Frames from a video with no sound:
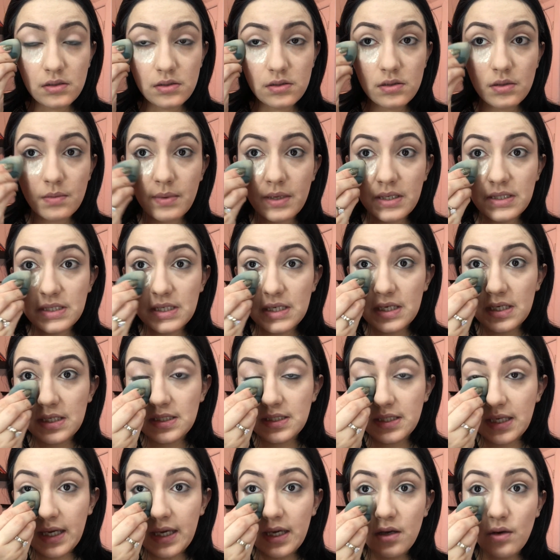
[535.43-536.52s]
to basically
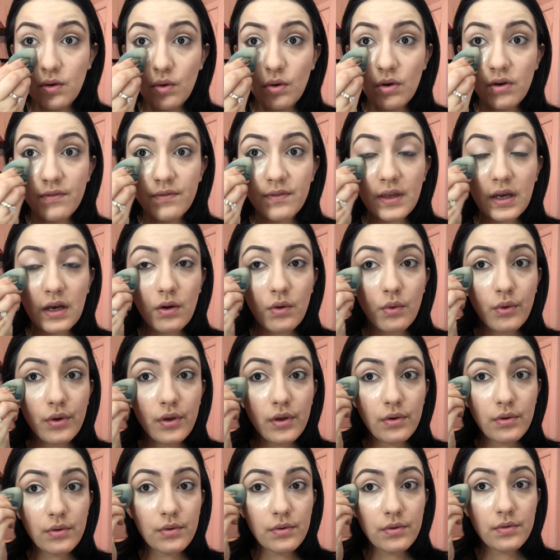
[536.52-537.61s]
take all of that
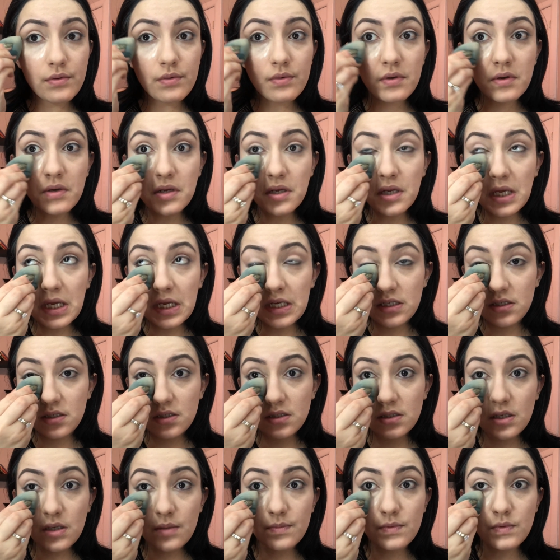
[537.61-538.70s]
oil and
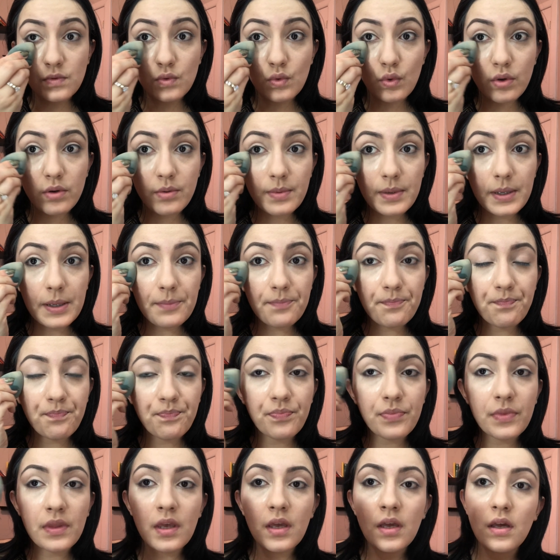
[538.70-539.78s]
just absorb it.
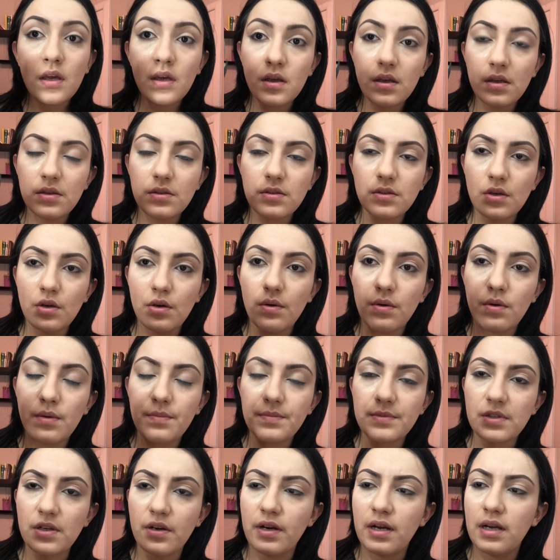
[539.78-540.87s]
So
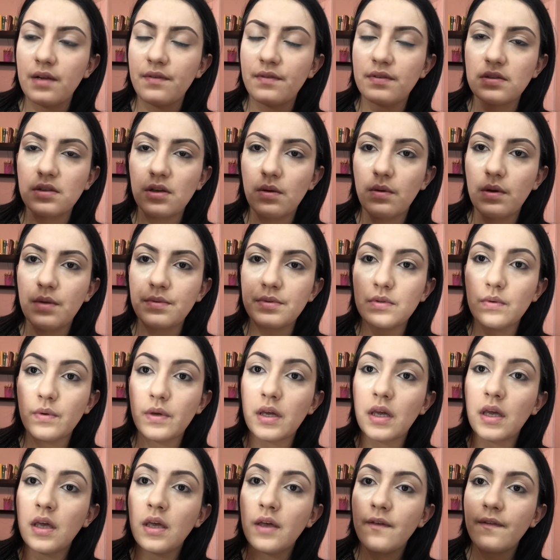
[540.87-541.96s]
I'm sorry, I didn't even tell you what I was
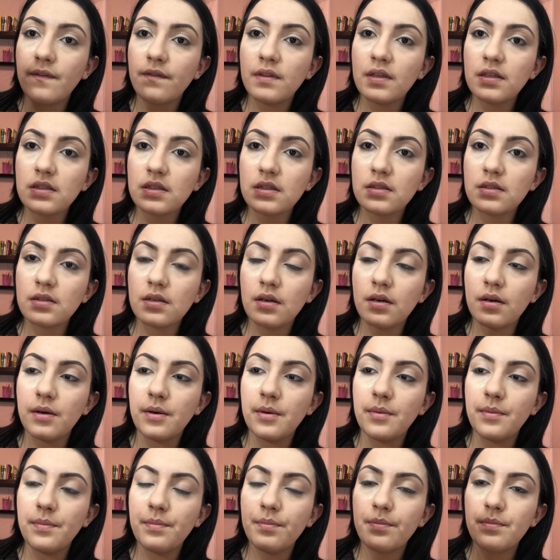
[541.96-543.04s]
doing. This is
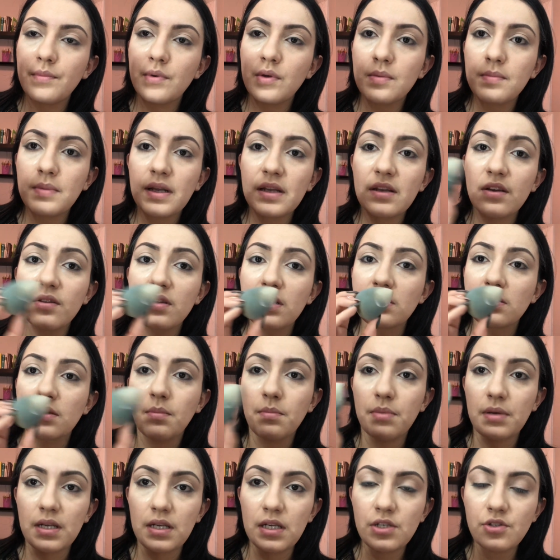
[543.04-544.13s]
a beauty blender that's
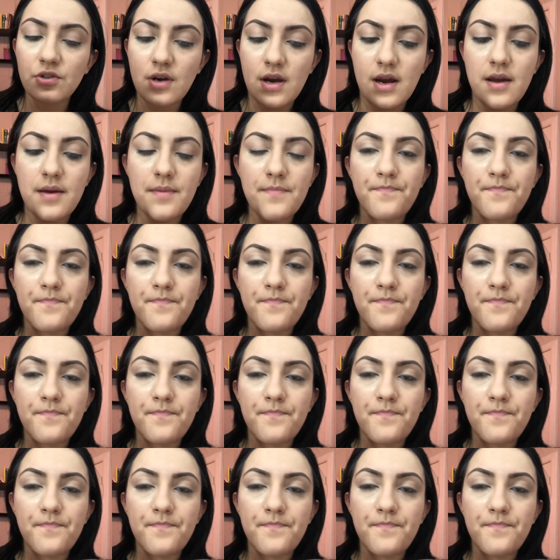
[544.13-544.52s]
completely dry,